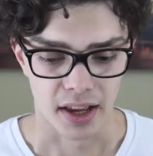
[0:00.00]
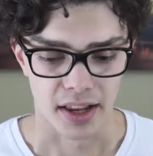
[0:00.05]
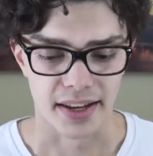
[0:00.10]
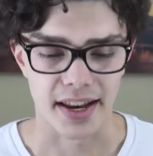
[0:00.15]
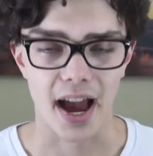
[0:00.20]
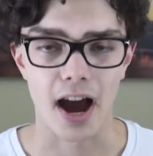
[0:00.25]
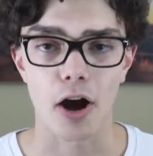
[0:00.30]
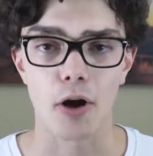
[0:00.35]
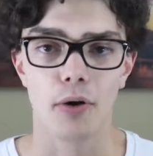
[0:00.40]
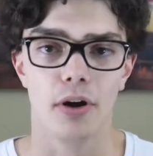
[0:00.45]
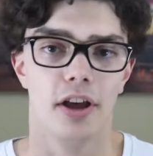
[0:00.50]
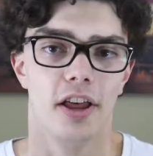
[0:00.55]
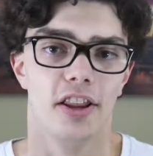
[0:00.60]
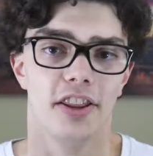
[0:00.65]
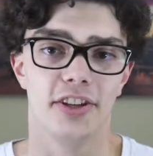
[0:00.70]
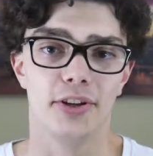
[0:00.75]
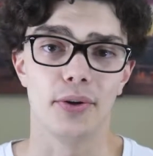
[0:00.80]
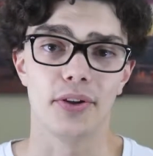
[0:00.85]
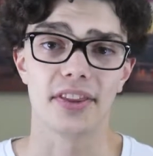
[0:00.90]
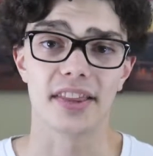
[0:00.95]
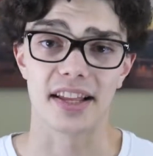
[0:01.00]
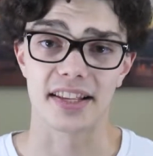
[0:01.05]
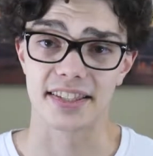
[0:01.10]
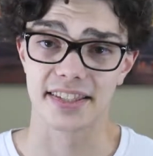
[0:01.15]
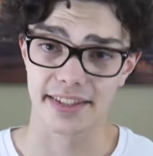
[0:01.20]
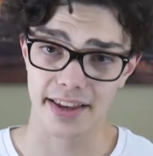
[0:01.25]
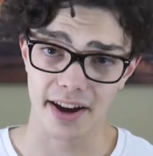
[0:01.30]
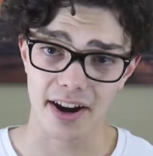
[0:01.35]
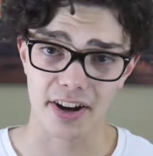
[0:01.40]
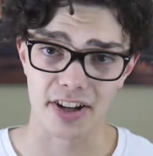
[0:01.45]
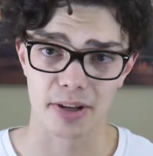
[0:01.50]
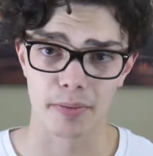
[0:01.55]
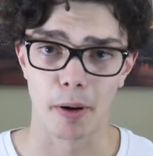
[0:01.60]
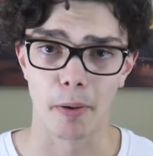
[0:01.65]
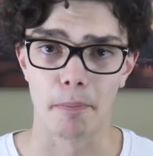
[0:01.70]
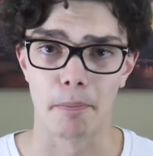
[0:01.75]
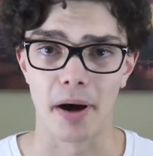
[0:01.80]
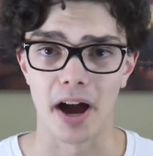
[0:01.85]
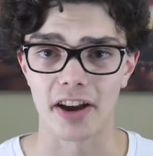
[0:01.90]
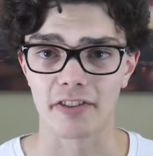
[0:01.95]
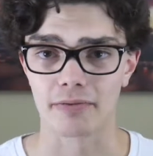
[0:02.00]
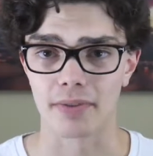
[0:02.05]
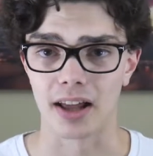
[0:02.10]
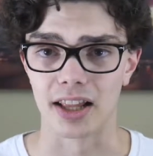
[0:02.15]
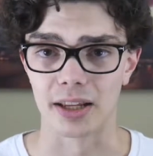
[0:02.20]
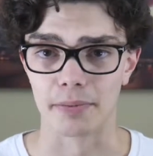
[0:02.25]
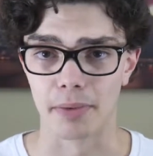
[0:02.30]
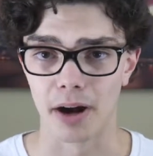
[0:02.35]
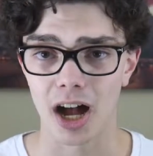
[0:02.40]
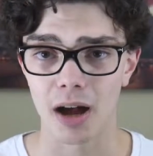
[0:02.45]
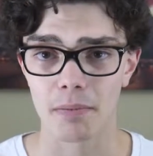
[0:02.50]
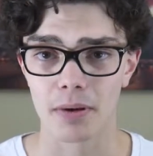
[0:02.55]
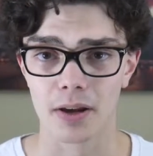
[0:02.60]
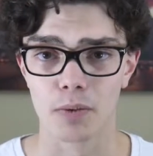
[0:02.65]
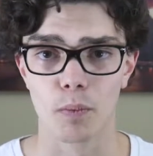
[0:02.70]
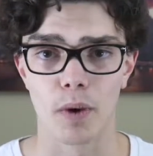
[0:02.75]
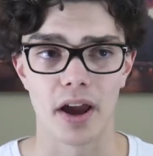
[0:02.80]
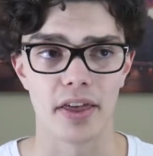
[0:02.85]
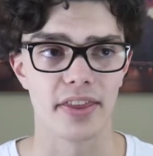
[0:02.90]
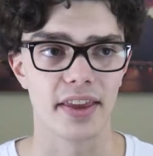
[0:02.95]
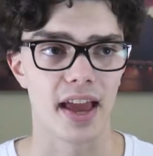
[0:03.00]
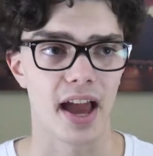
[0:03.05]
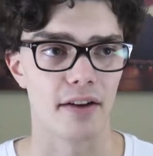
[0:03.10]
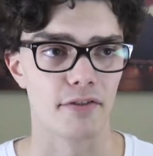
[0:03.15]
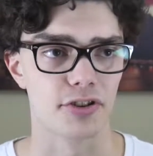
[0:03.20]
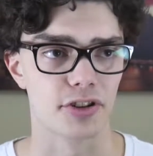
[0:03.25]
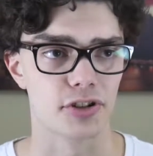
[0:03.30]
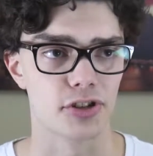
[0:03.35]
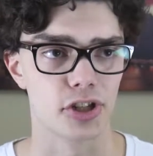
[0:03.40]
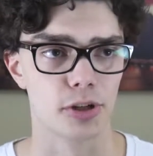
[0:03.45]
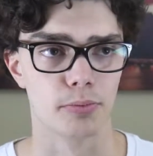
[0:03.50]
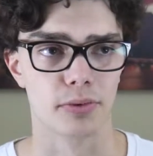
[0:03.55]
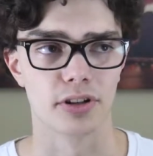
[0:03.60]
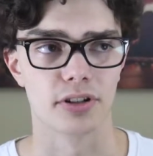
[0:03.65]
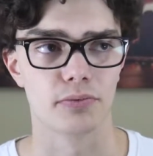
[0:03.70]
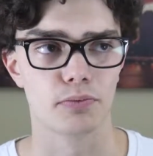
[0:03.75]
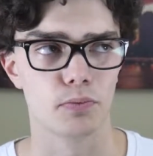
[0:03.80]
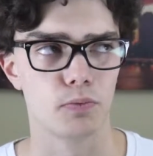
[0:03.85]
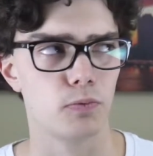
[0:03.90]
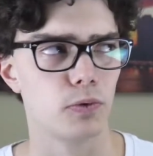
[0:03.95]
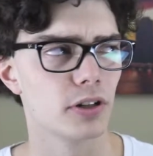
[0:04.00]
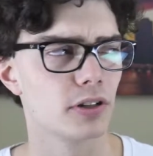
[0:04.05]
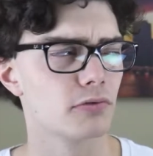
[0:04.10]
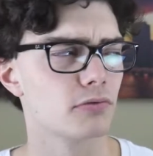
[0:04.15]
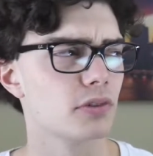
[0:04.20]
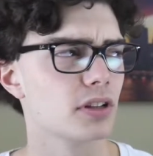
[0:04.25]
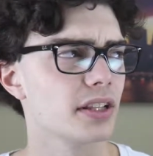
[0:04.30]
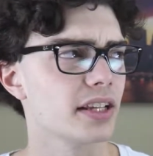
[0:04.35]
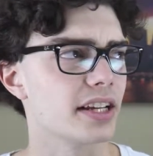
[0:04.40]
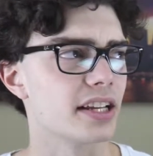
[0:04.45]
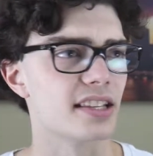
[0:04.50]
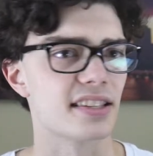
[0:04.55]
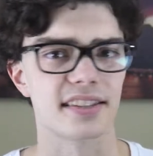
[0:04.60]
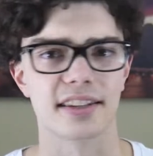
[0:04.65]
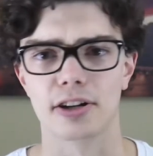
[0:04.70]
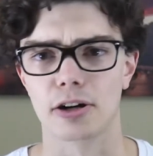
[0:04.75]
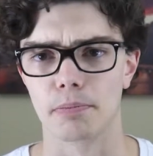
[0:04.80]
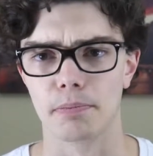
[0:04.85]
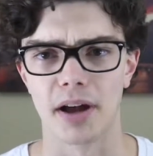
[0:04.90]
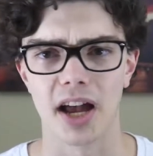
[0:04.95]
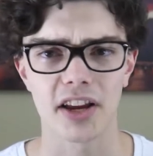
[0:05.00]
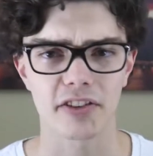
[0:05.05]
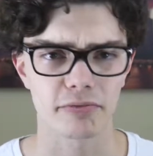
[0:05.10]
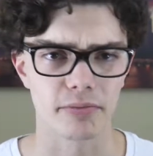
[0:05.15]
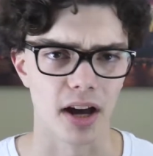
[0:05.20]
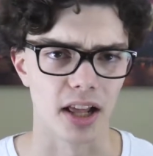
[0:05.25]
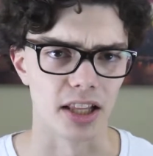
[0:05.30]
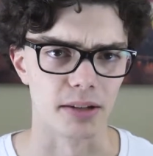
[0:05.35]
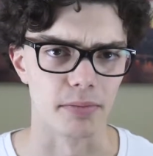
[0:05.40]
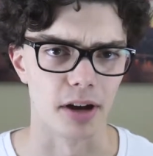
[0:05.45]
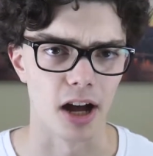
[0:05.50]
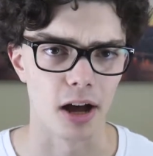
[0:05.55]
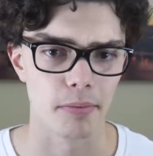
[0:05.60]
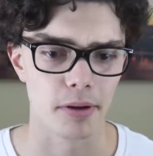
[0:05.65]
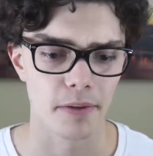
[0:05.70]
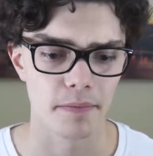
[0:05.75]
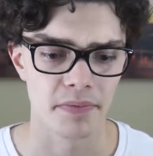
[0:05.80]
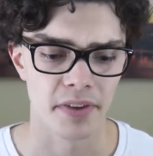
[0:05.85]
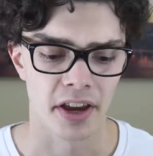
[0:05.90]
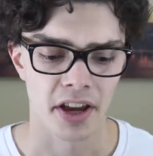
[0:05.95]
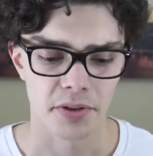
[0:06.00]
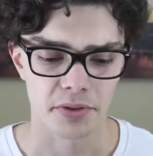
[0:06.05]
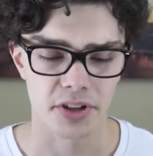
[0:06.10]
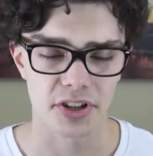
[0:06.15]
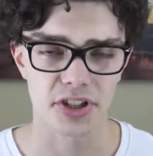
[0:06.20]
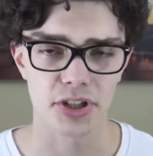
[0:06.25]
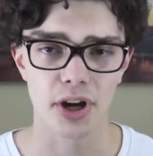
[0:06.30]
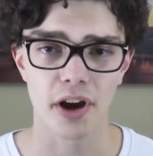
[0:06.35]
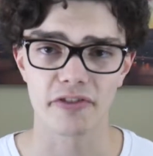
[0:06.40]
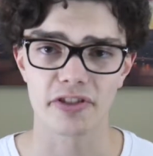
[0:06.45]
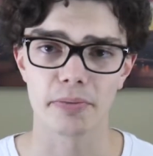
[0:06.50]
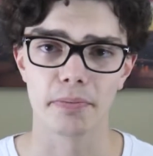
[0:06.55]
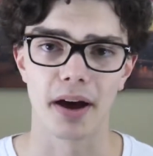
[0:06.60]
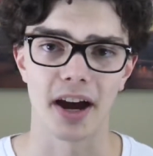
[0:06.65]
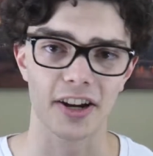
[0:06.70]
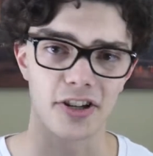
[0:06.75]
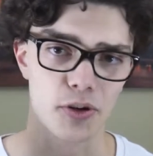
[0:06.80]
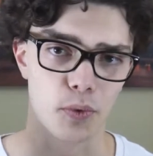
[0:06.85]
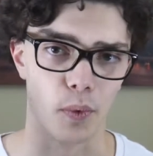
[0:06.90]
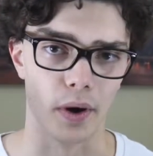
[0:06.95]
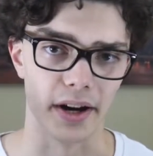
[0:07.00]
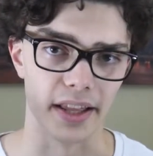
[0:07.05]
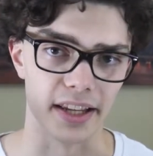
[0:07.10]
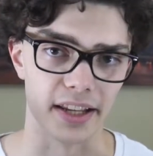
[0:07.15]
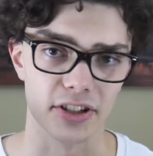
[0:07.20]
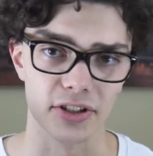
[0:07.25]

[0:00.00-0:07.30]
Now, the only thing that sucks about buying from Alibaba and why the average consumer wouldn't really consider buying from Alibaba, because you have to buy 20.